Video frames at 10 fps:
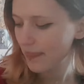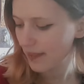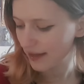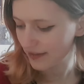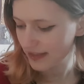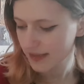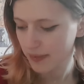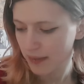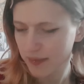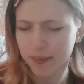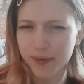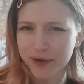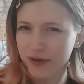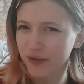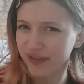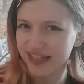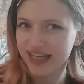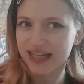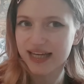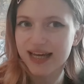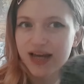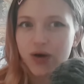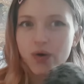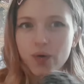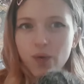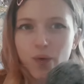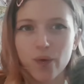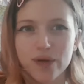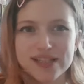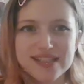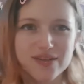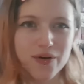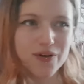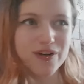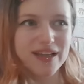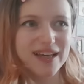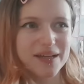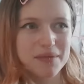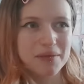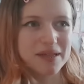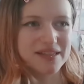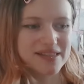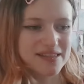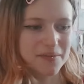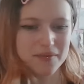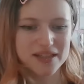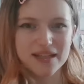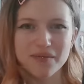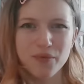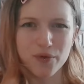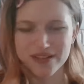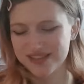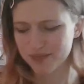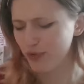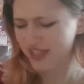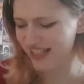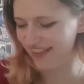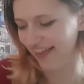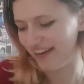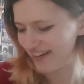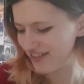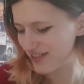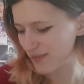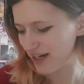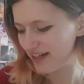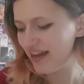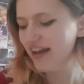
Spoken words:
like this might be more acrylic, or it's not acrylic and maybe it's like more synthetic of some kind.